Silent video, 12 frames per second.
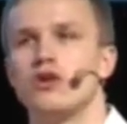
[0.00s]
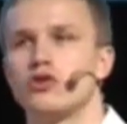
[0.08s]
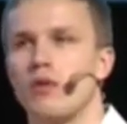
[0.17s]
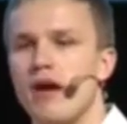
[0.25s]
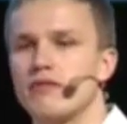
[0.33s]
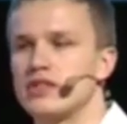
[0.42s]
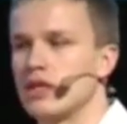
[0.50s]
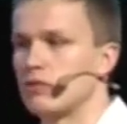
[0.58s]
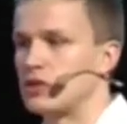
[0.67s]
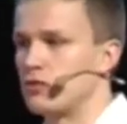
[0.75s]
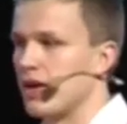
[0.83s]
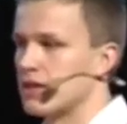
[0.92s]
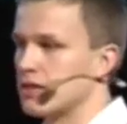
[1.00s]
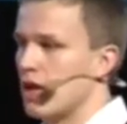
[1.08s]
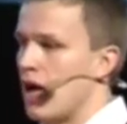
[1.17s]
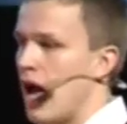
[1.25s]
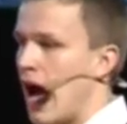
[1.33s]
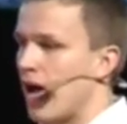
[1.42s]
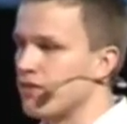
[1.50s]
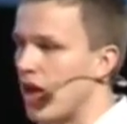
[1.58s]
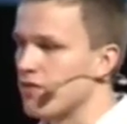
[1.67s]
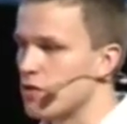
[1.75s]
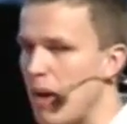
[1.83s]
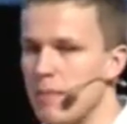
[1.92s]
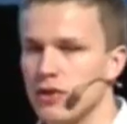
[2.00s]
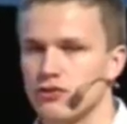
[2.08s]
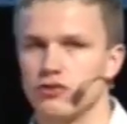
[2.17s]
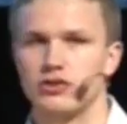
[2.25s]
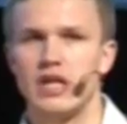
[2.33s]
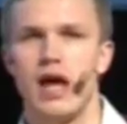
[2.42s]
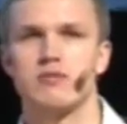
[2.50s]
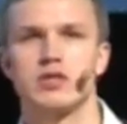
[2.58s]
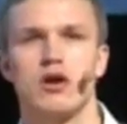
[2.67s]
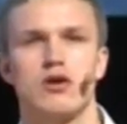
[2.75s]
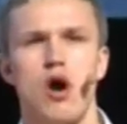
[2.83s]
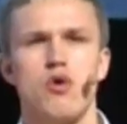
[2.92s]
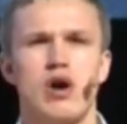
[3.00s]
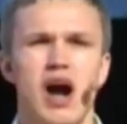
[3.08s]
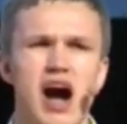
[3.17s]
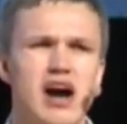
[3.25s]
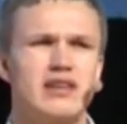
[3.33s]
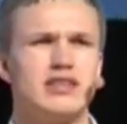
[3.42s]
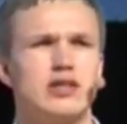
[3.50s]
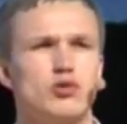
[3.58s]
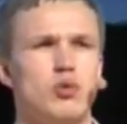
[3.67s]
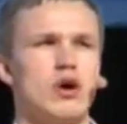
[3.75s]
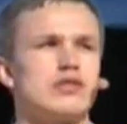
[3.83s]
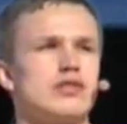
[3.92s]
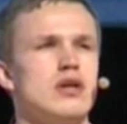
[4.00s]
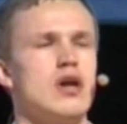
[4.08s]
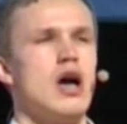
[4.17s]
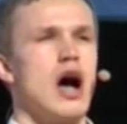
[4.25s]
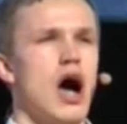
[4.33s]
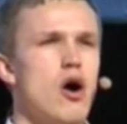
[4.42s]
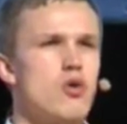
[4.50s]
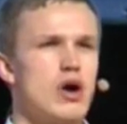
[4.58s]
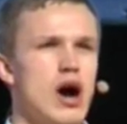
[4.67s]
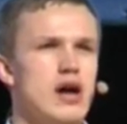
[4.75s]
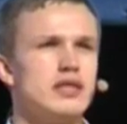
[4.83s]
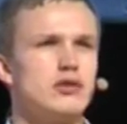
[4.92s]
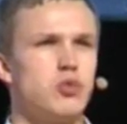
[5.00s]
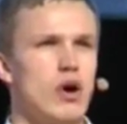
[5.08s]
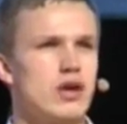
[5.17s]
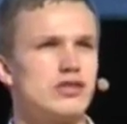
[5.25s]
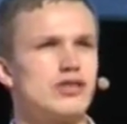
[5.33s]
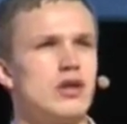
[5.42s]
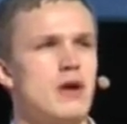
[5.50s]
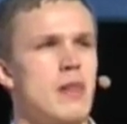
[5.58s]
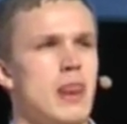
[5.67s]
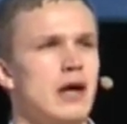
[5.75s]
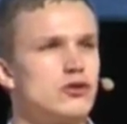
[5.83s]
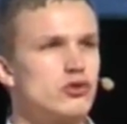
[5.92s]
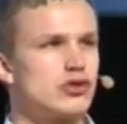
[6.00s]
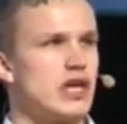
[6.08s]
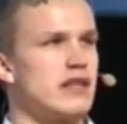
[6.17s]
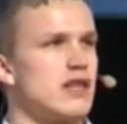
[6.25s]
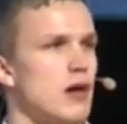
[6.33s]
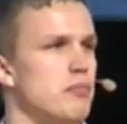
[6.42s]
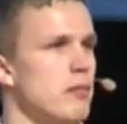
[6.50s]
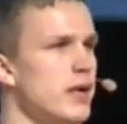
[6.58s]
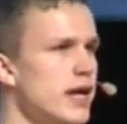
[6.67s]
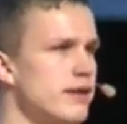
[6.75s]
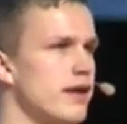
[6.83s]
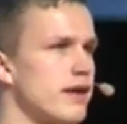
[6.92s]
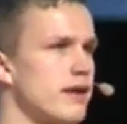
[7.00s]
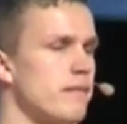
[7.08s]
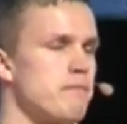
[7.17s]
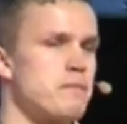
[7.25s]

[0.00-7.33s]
So everything was fixed. And remember those times, how hard it was. How hard it was to set up a meeting.